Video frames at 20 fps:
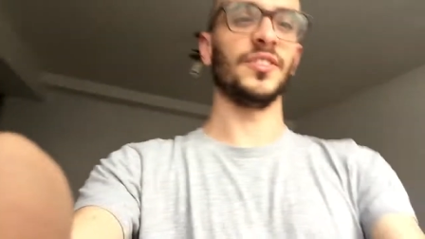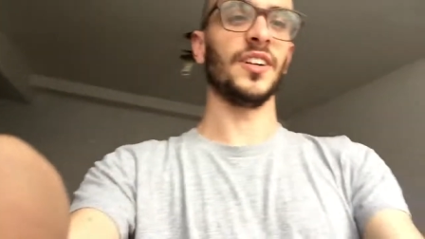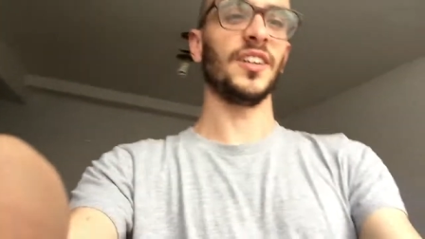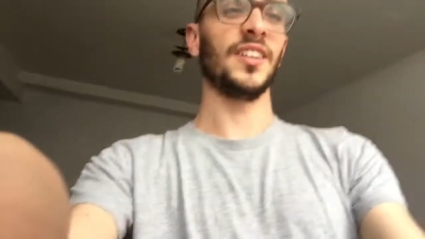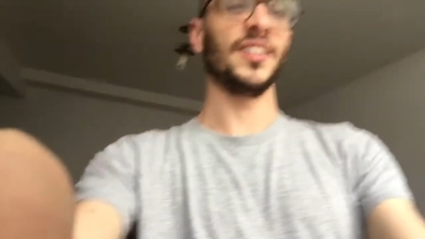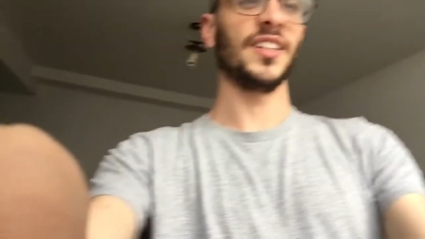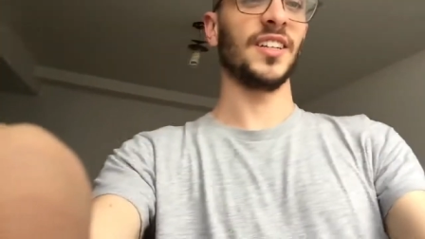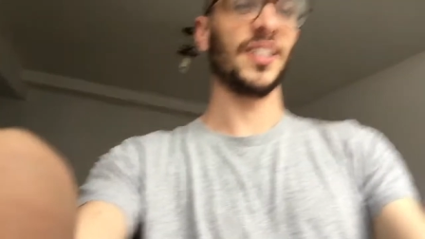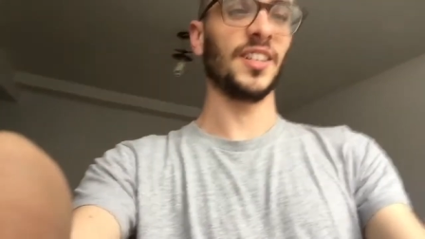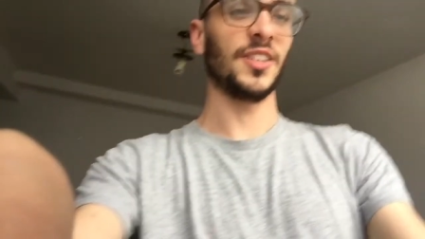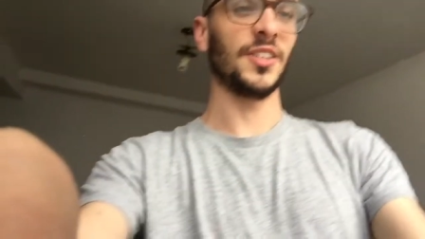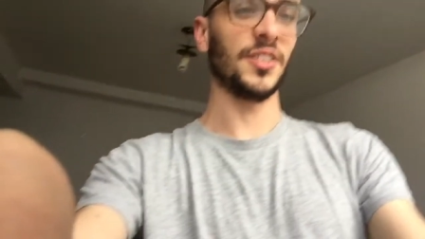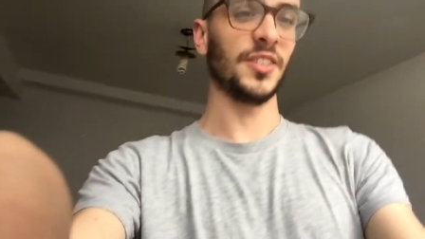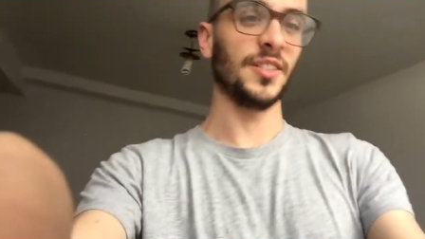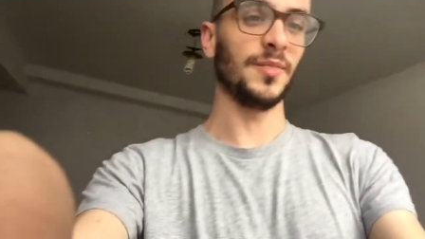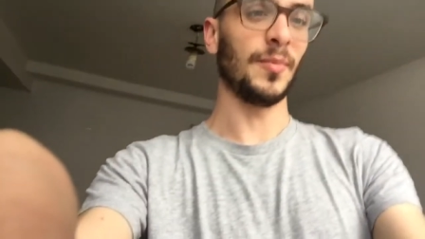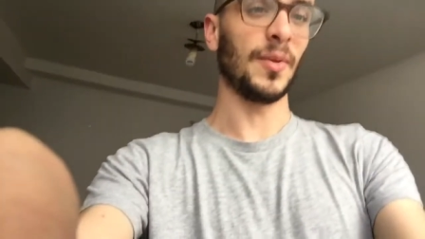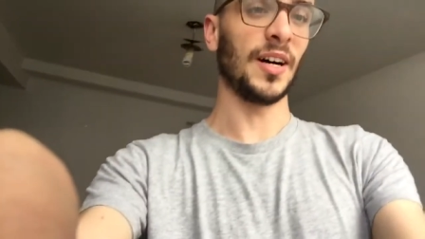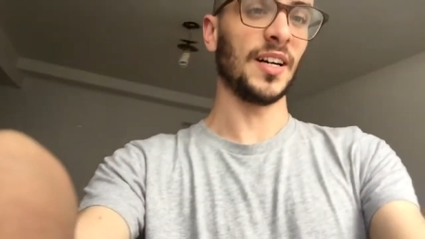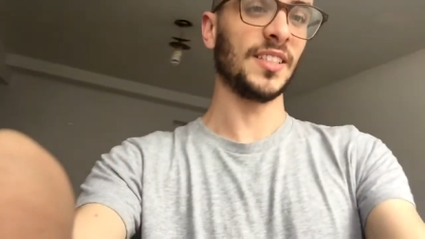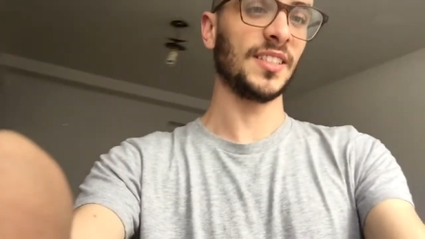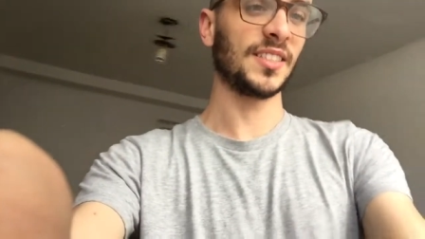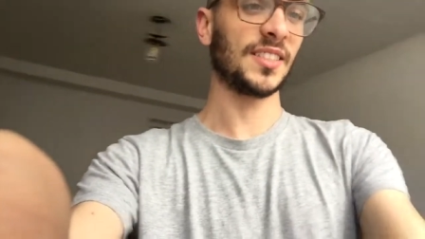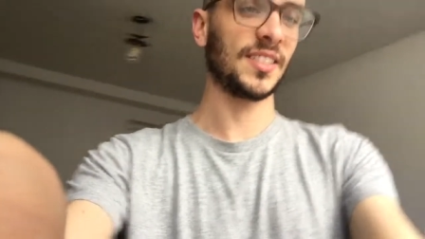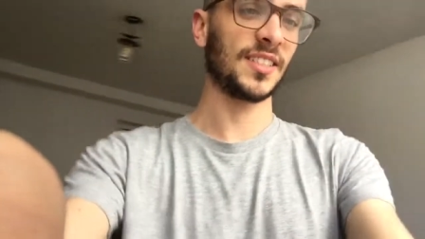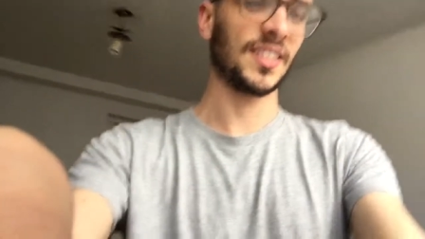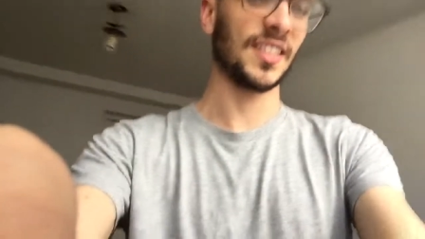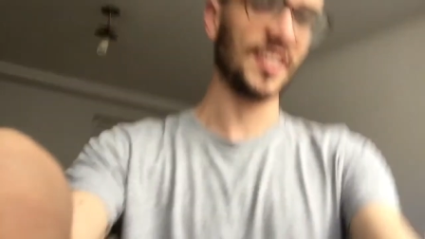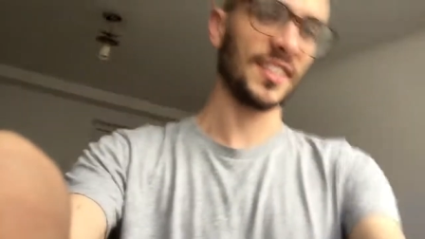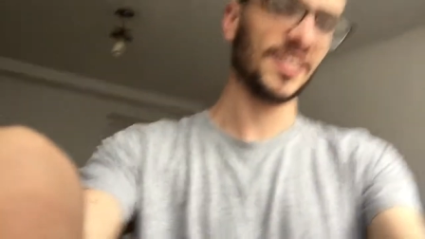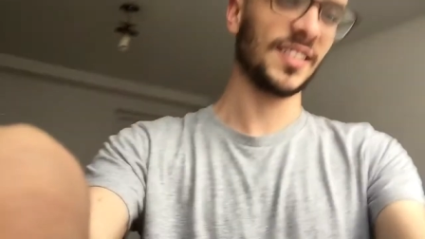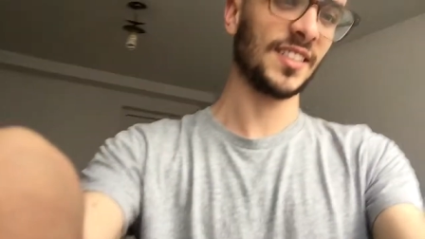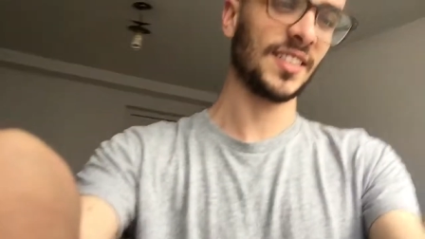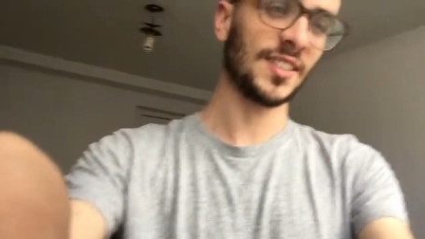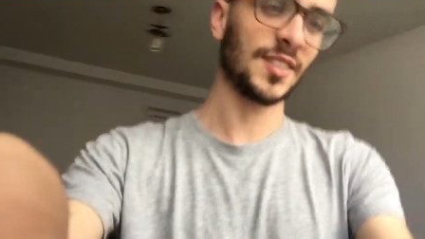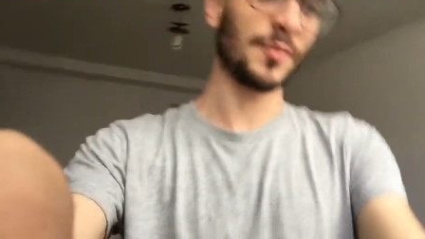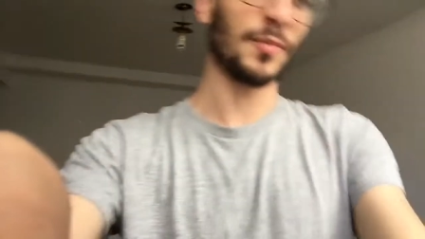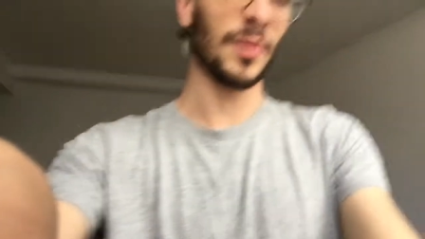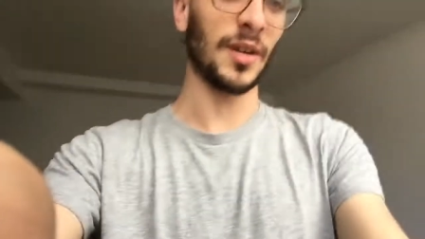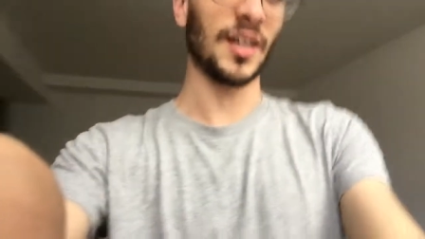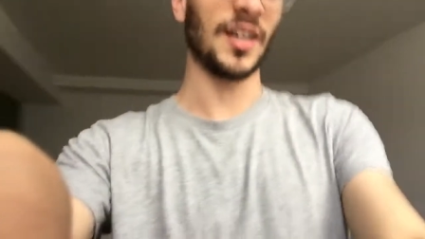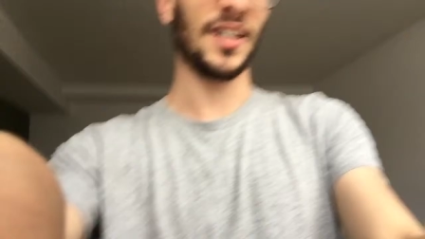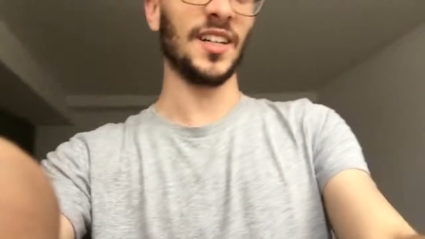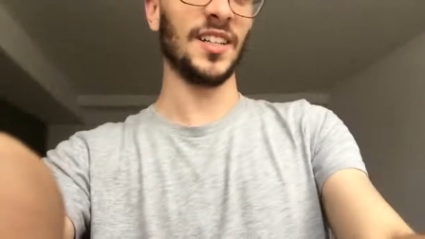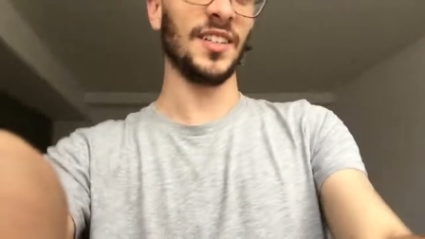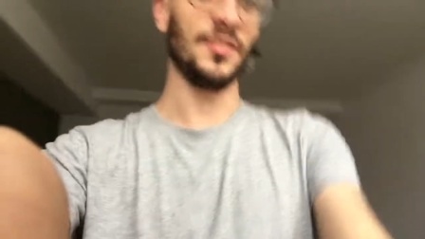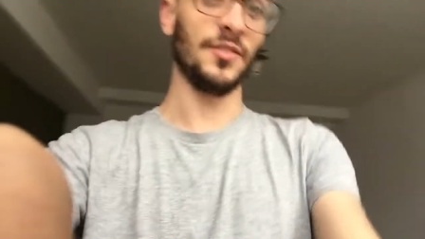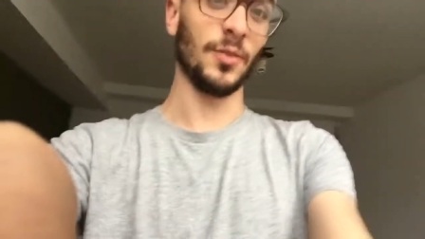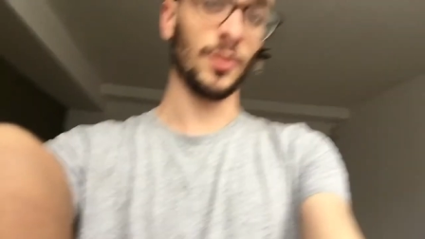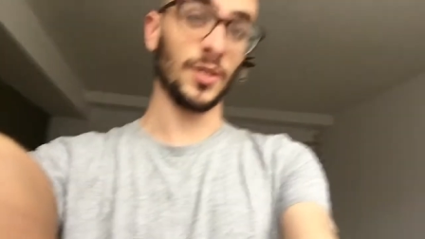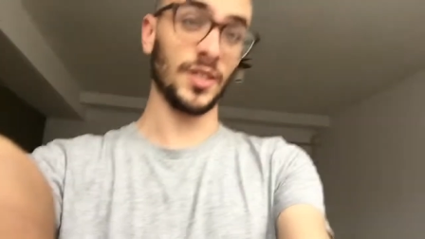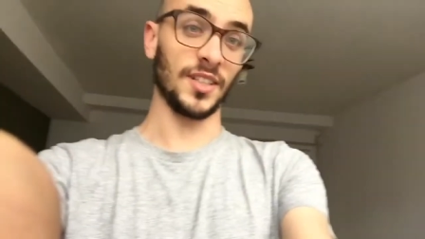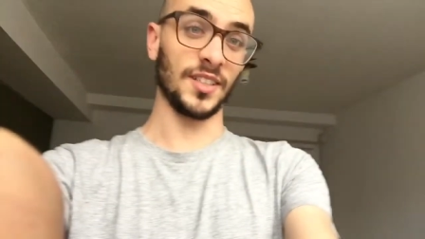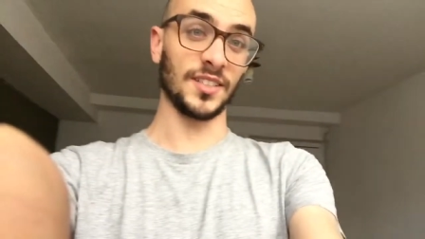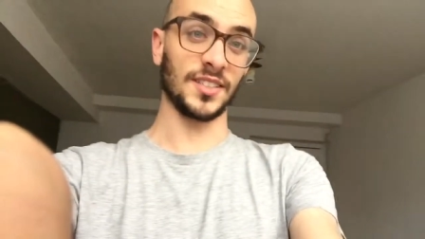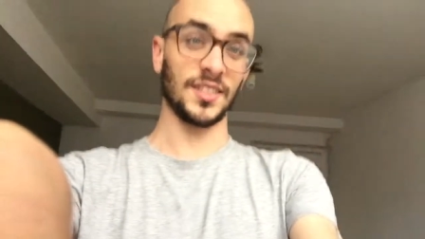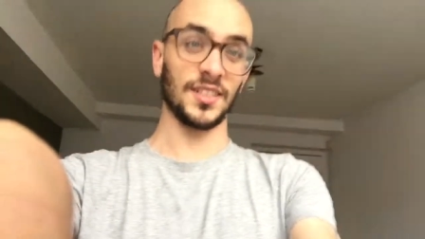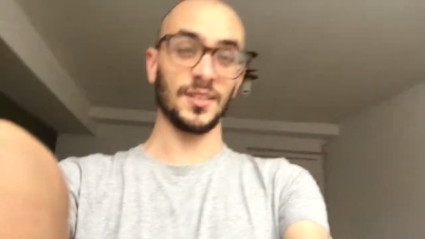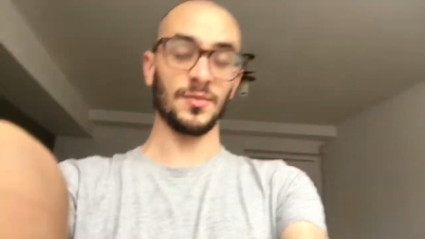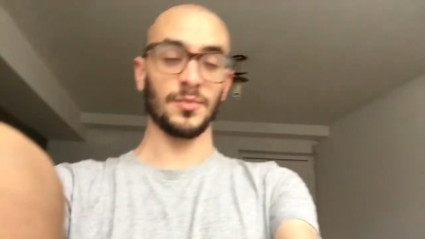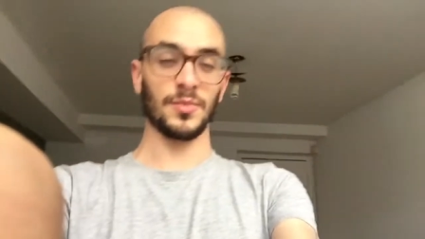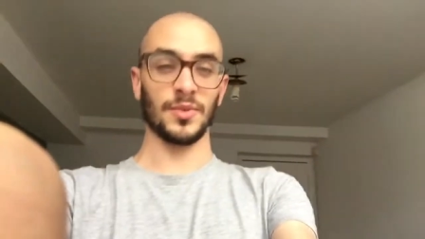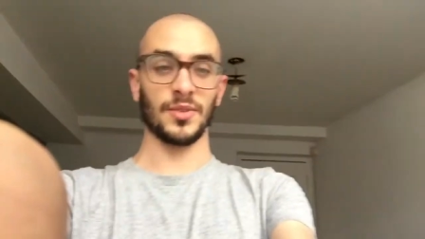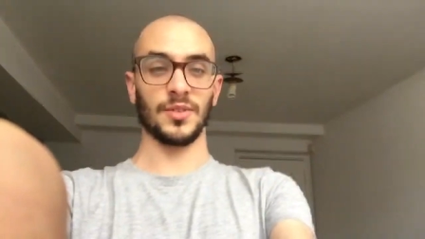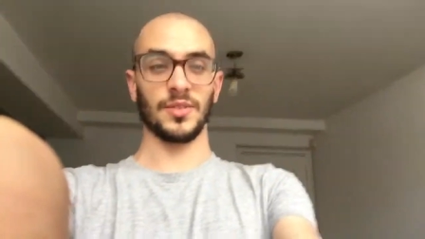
very good mind states by avoiding sleep